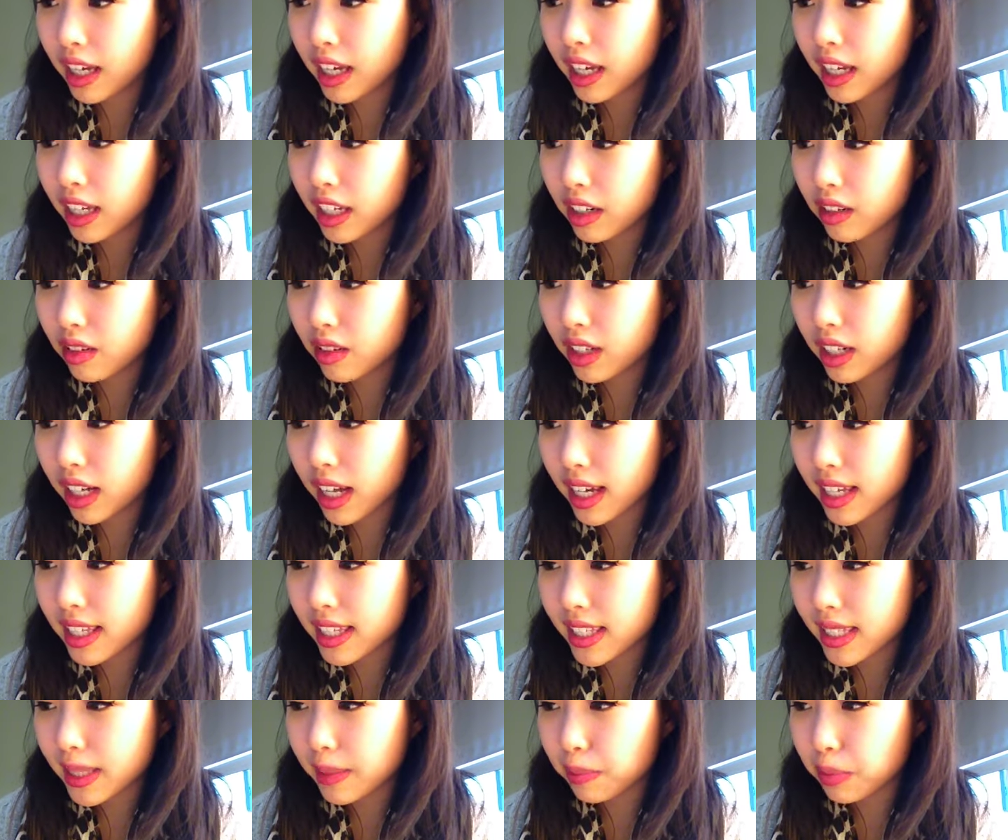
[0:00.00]
He
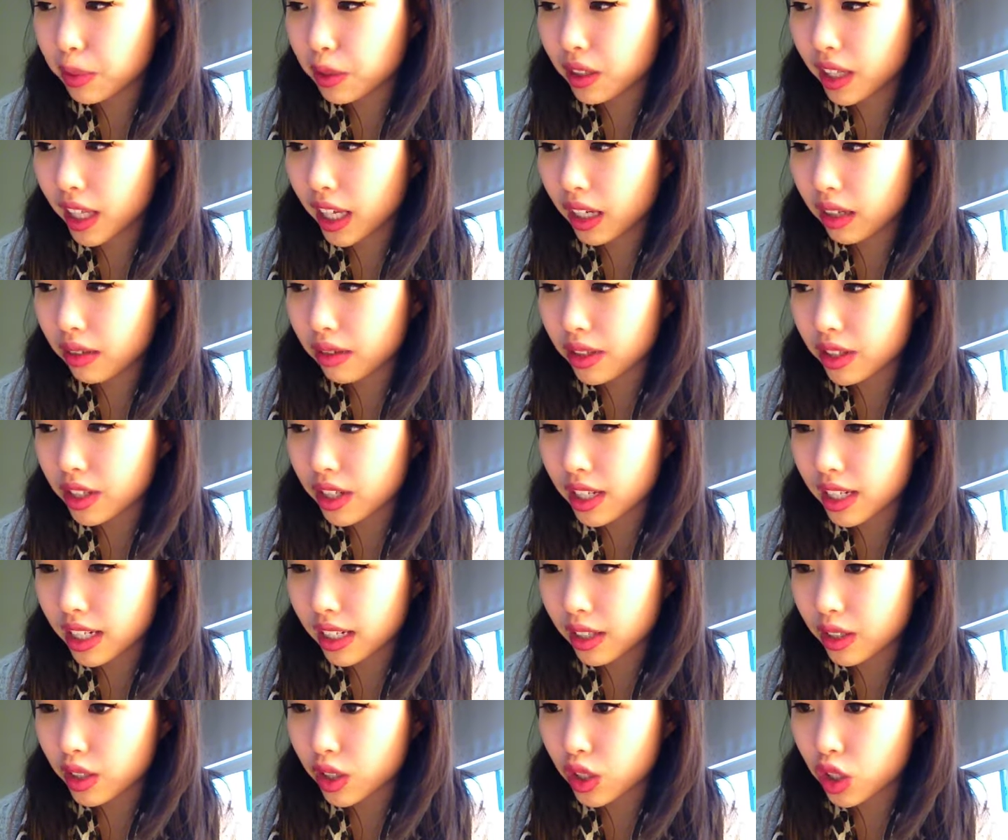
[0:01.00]
utilized simple language to
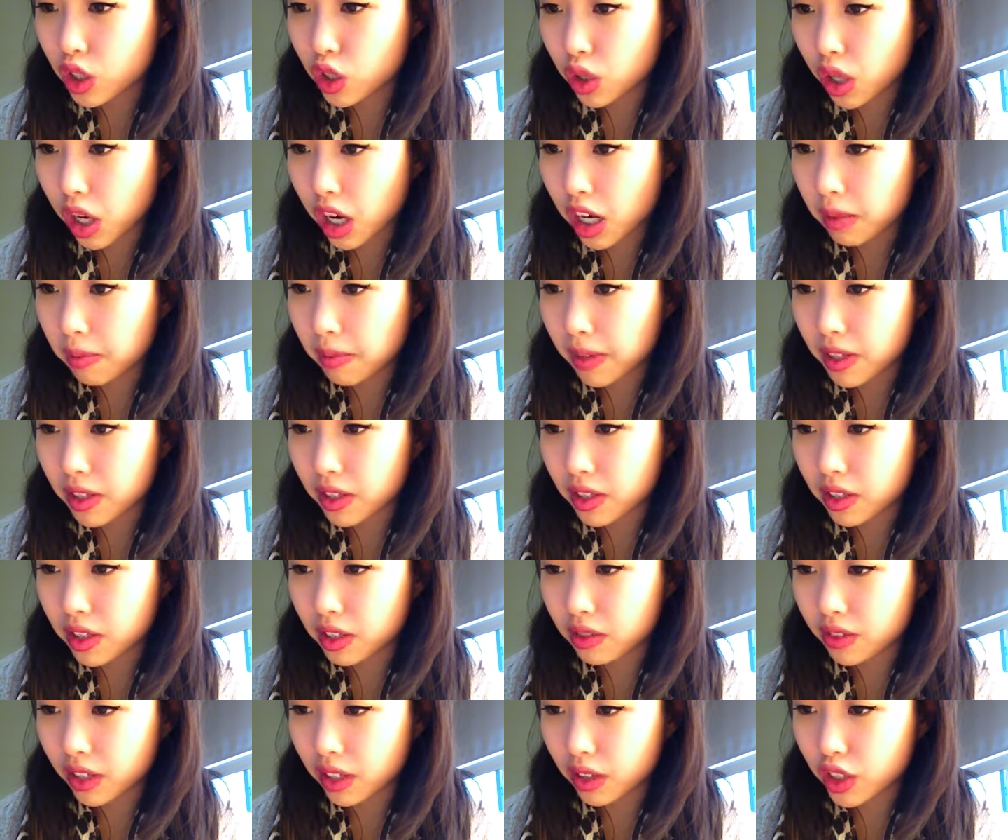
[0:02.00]
tell a strong message
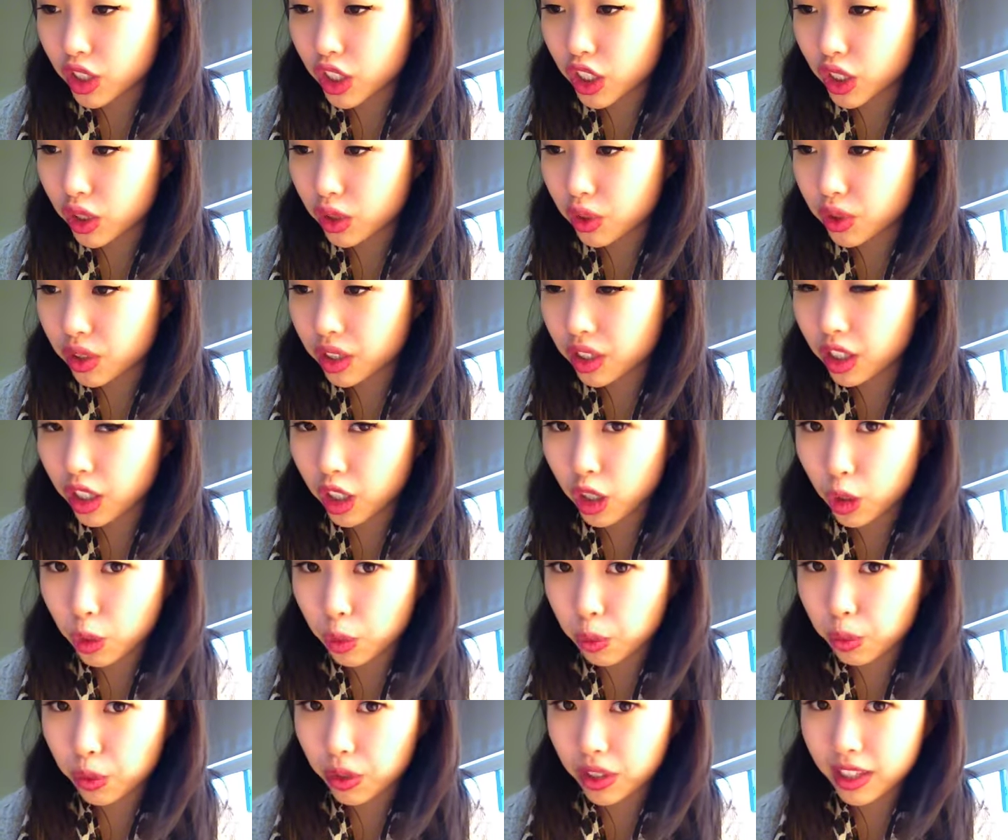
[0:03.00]
of how children
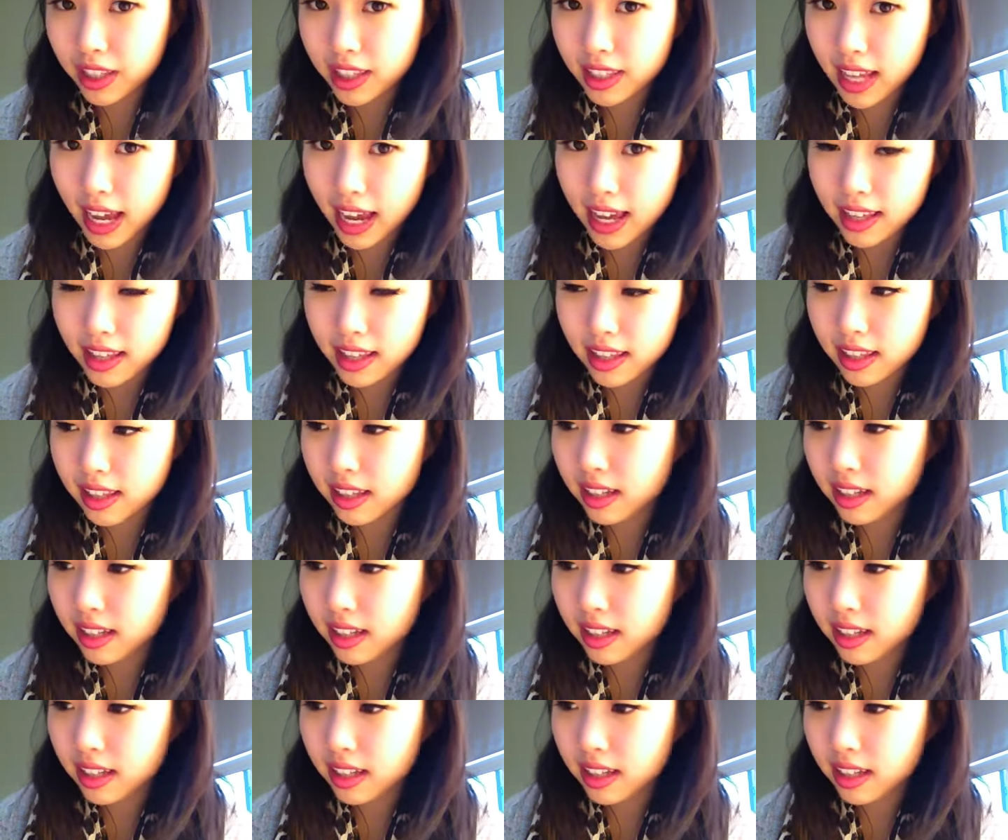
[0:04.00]
cope with death.